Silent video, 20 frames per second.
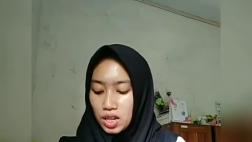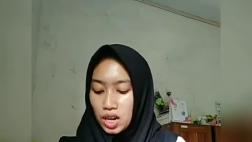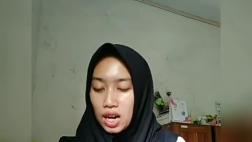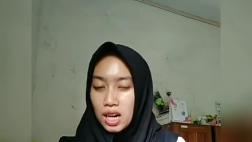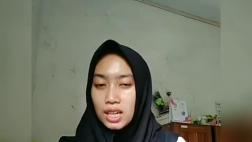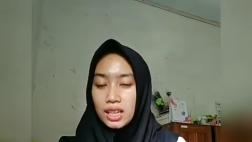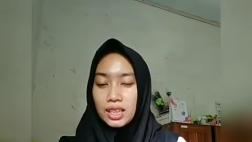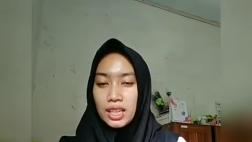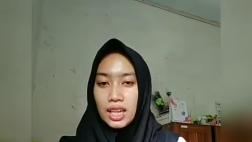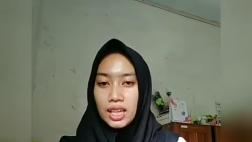
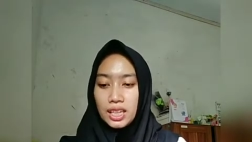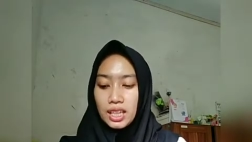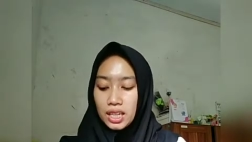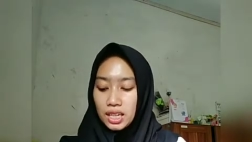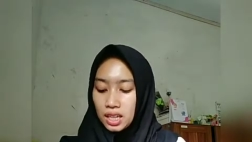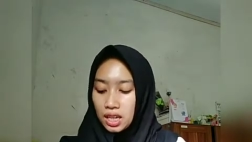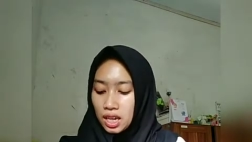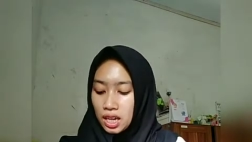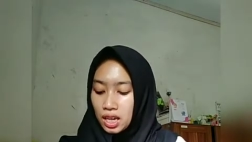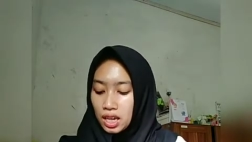are taking
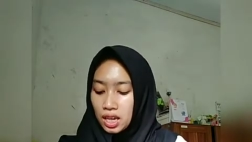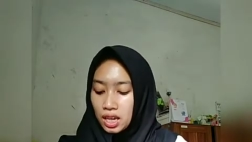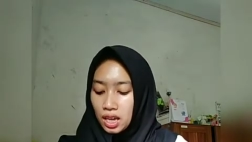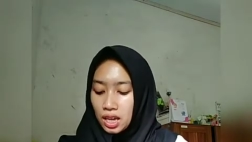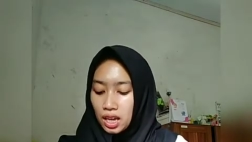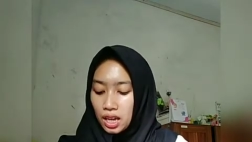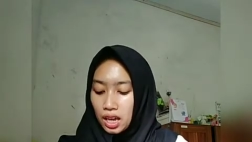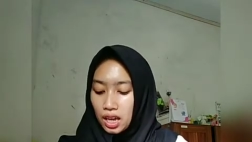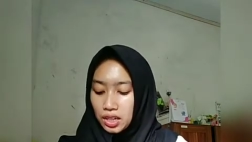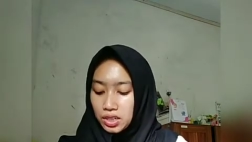
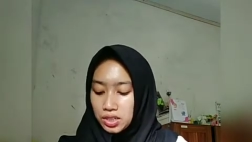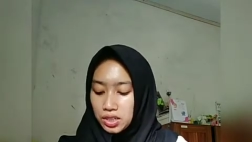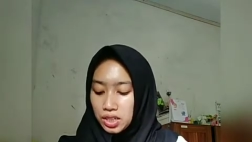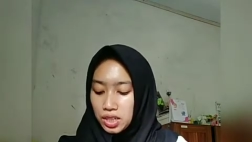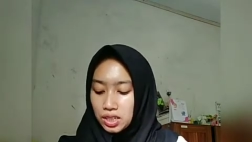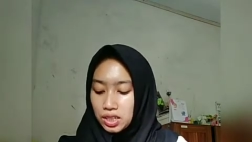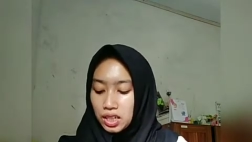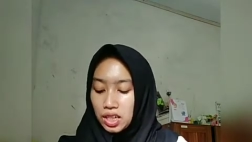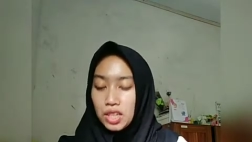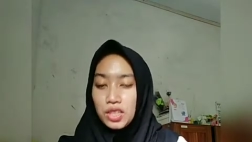
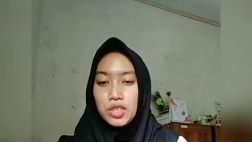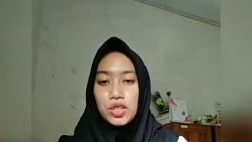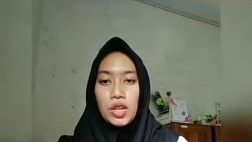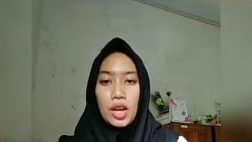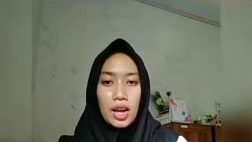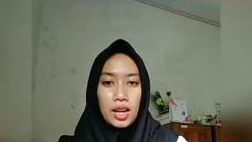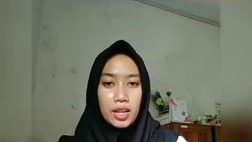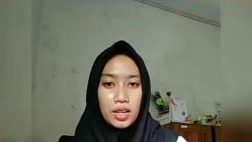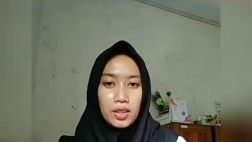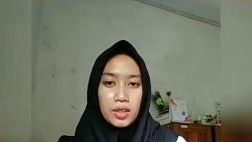action each
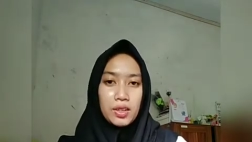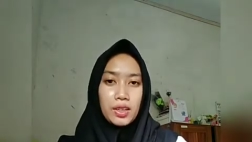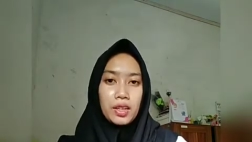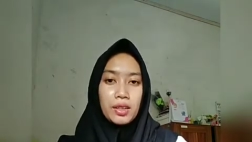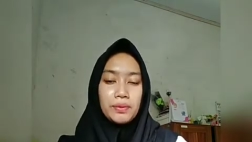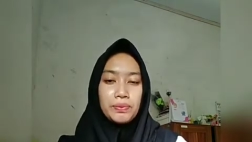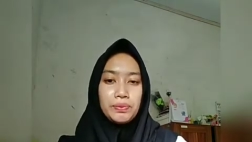other.